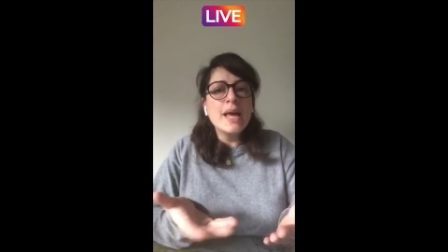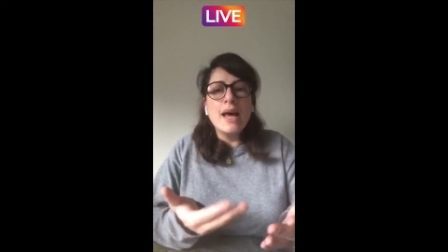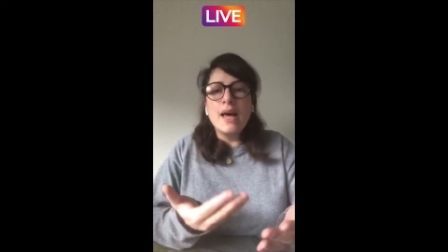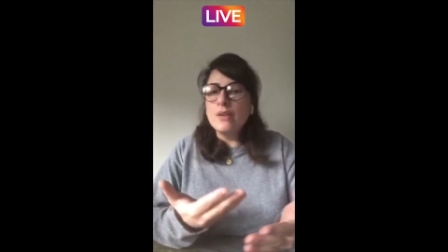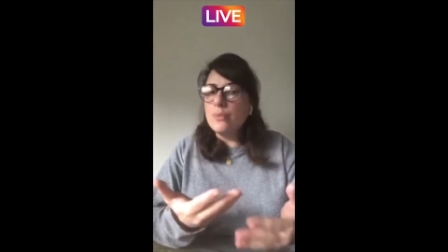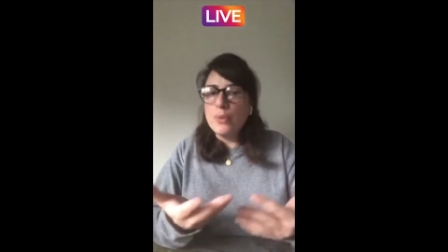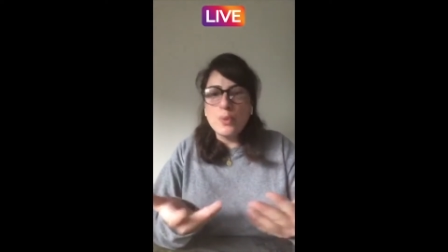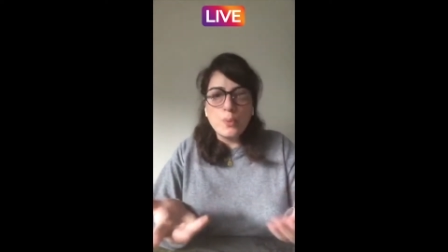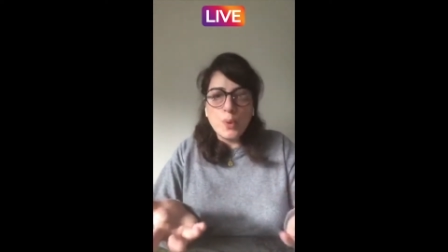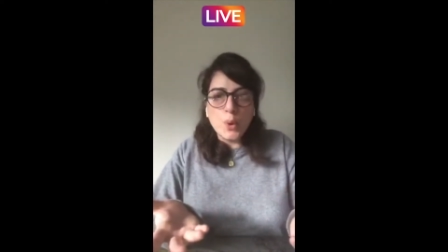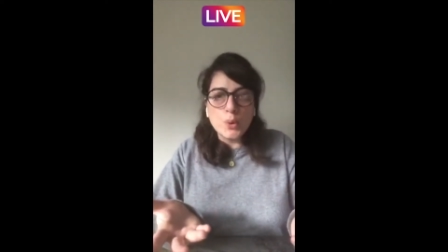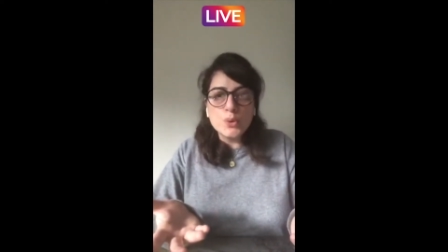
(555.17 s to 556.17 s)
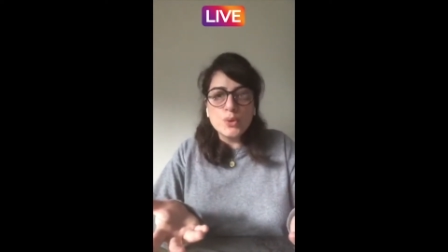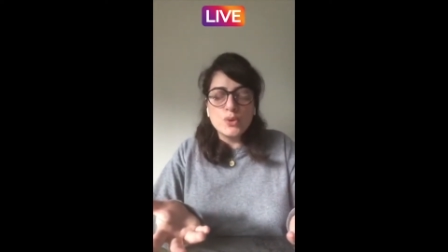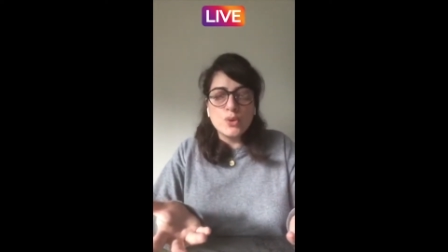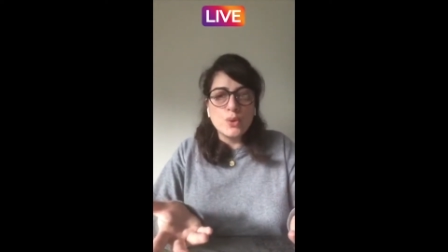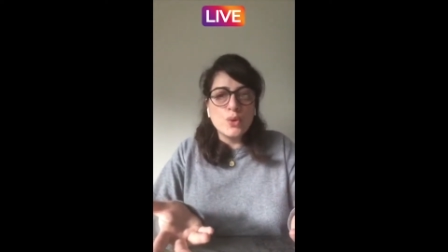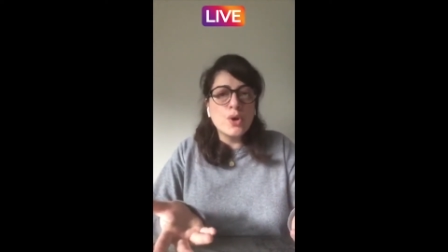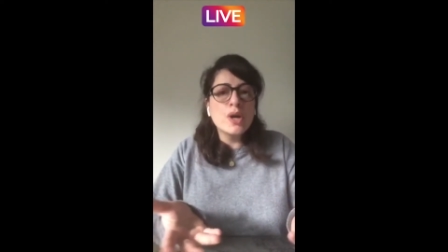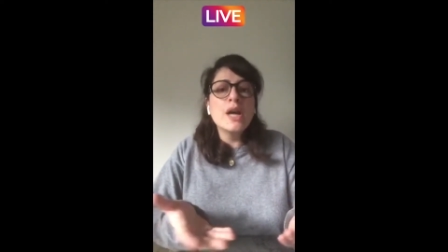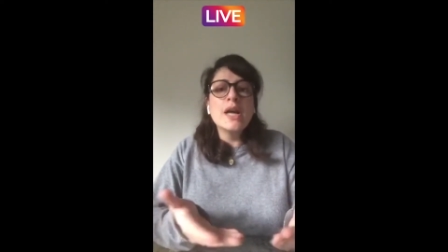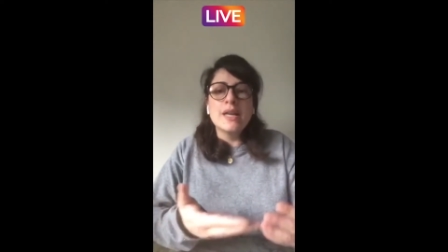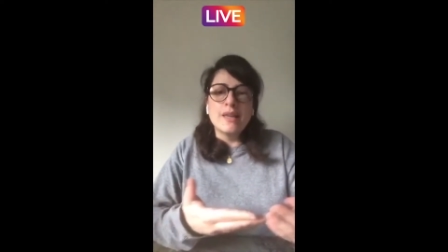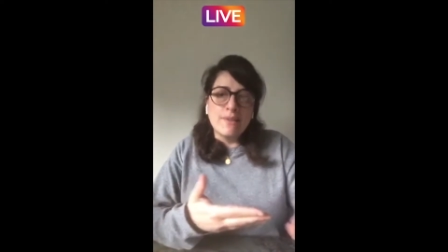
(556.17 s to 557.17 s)
and propose your
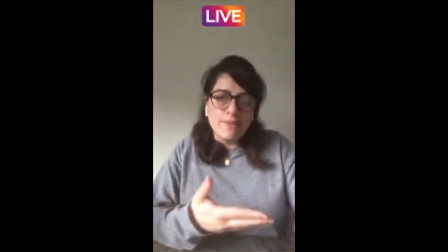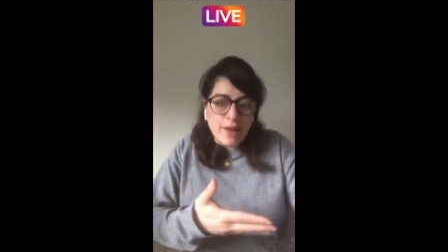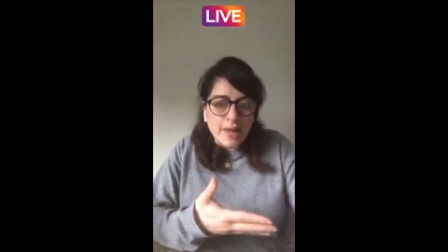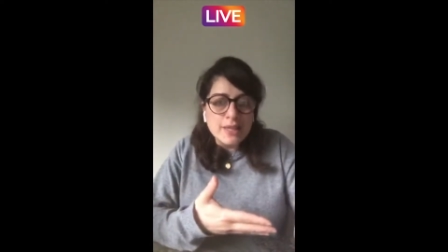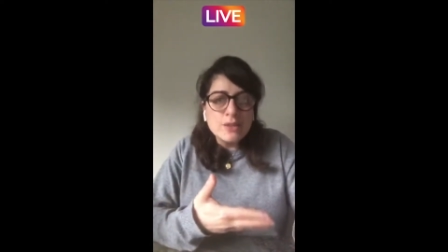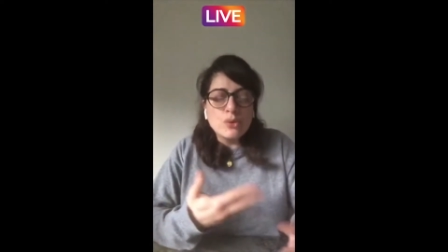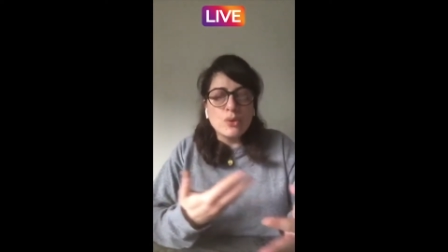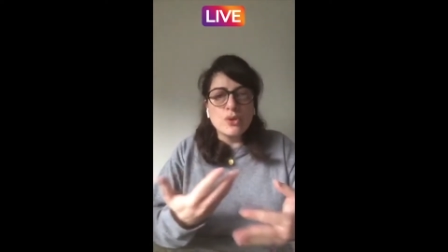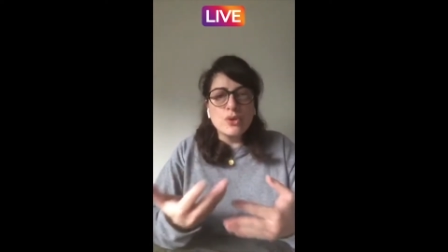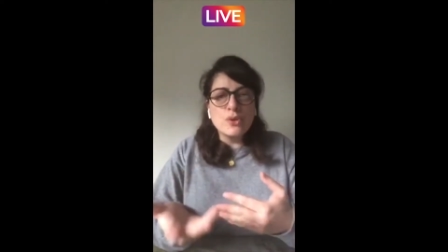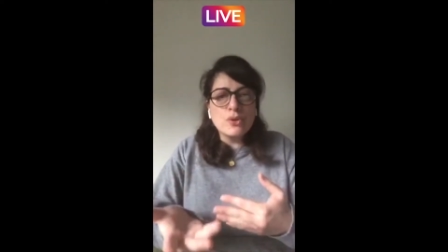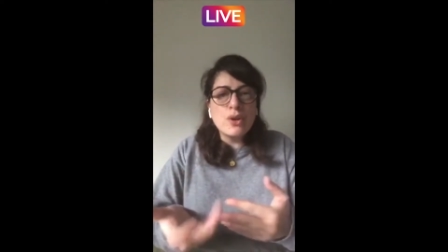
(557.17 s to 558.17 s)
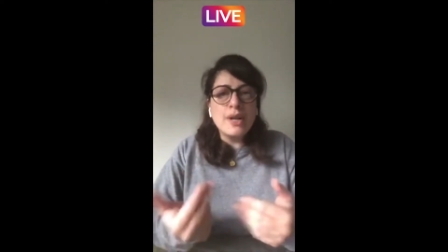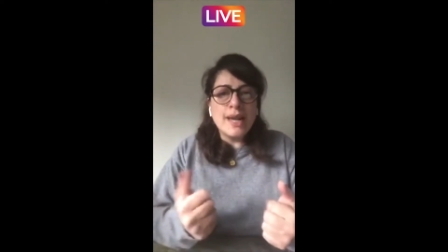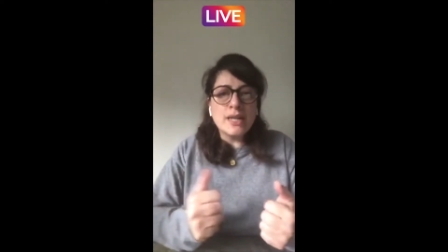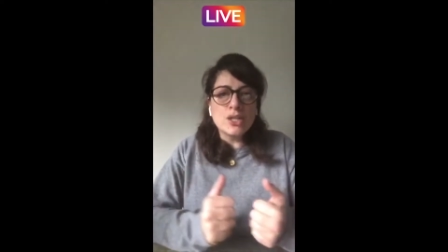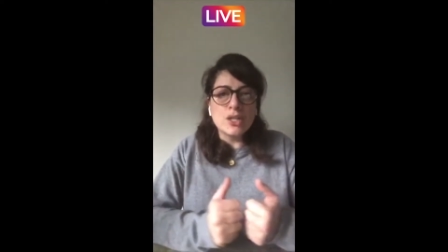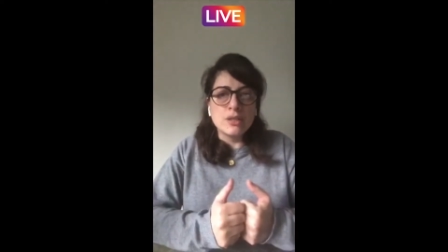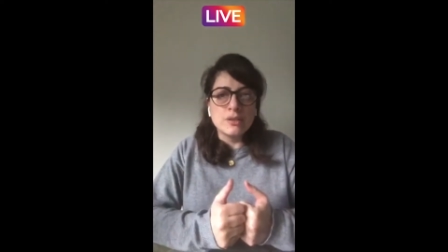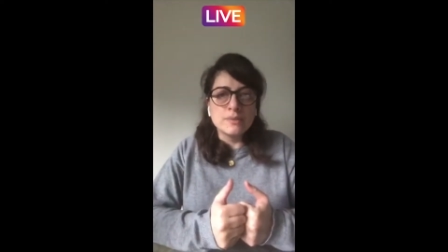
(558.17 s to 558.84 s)
event or your collection.